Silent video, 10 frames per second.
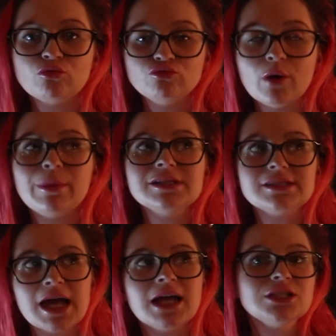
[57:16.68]
Robert
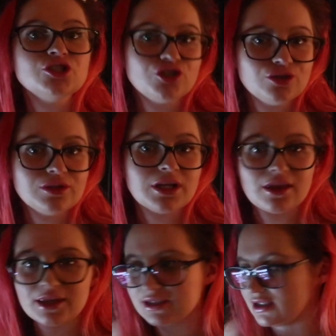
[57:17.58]
Downey Jr.
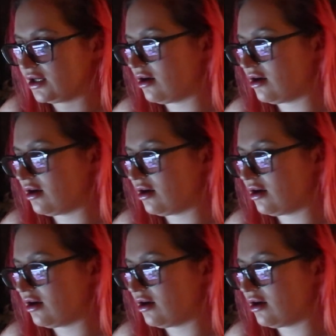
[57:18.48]
That's it,